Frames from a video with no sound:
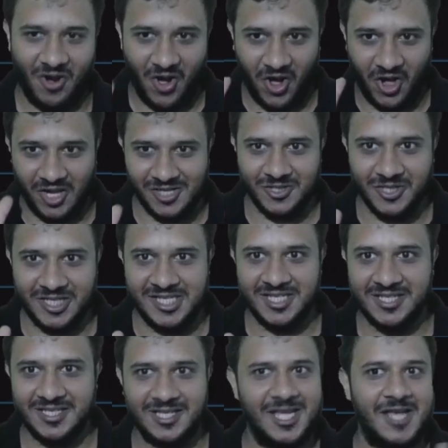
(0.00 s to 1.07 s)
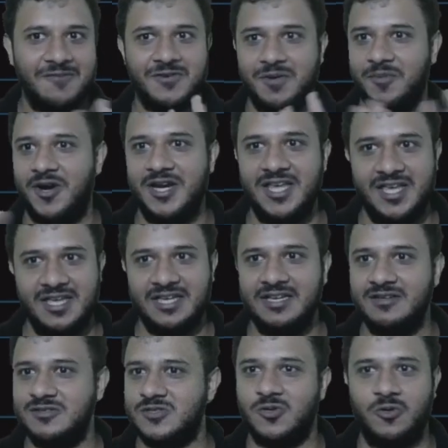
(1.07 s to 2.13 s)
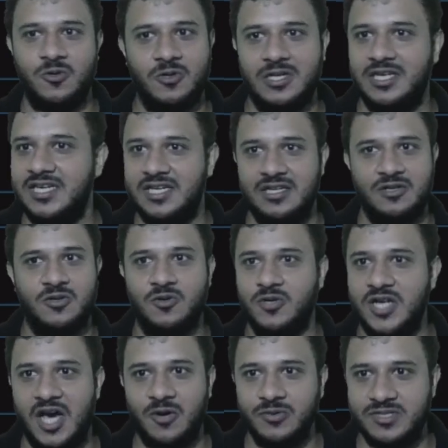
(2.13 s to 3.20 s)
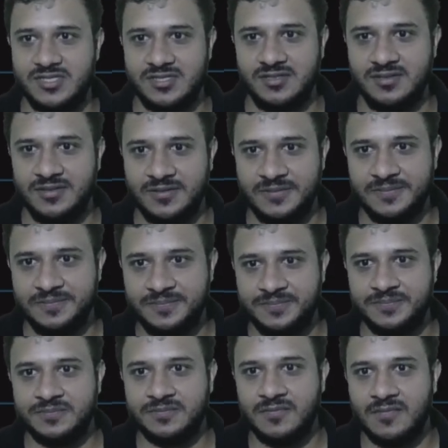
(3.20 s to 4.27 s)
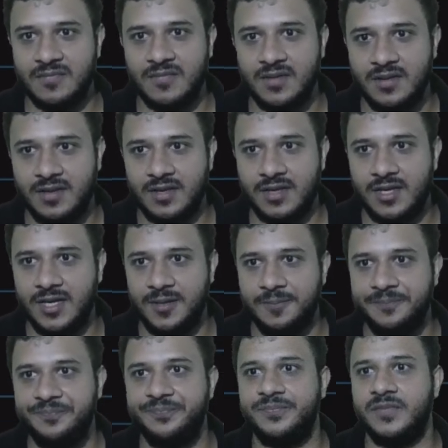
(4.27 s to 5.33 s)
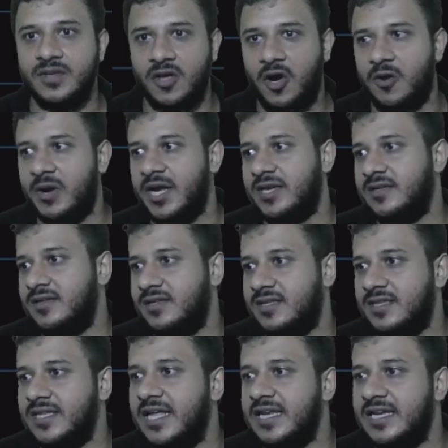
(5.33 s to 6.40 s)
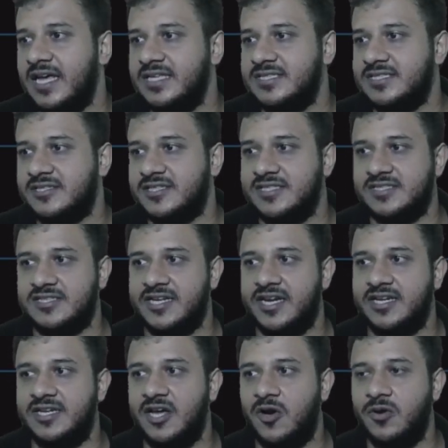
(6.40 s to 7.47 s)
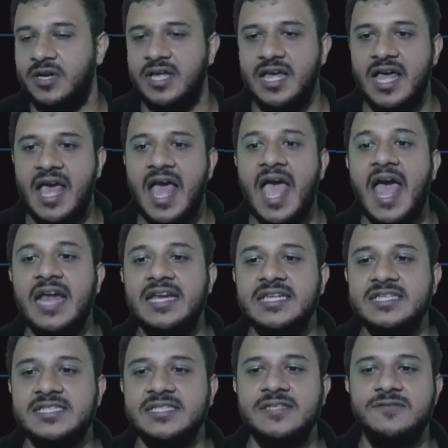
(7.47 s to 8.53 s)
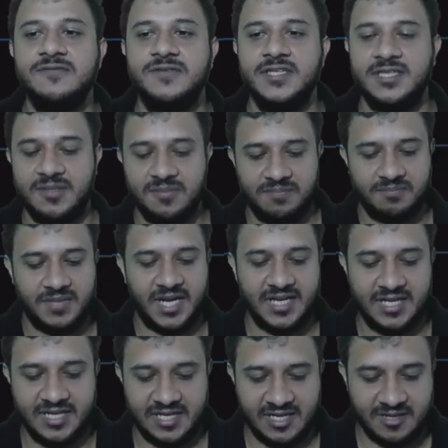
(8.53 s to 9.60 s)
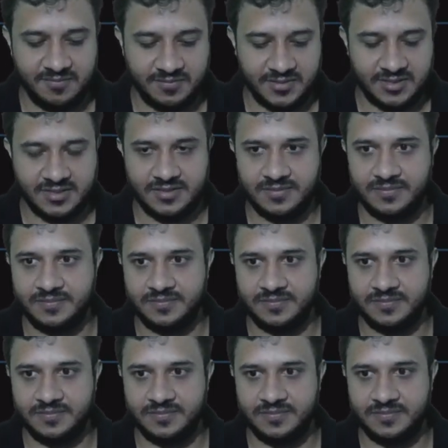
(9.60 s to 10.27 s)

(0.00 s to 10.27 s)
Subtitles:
All good? Everybody? So clear? No doubts? Yeah? Alright. Then let's write down addition with binary numbers.